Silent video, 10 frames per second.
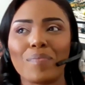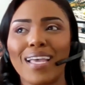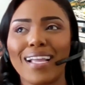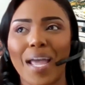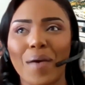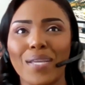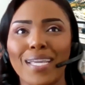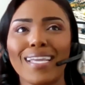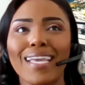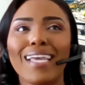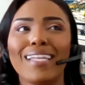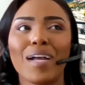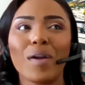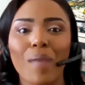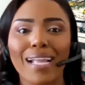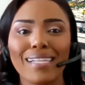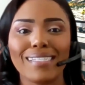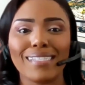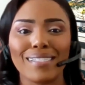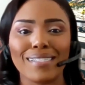accounting, not go back
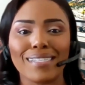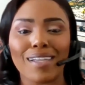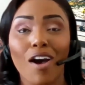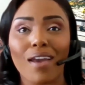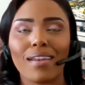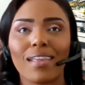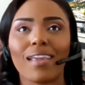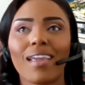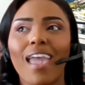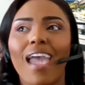into auditing.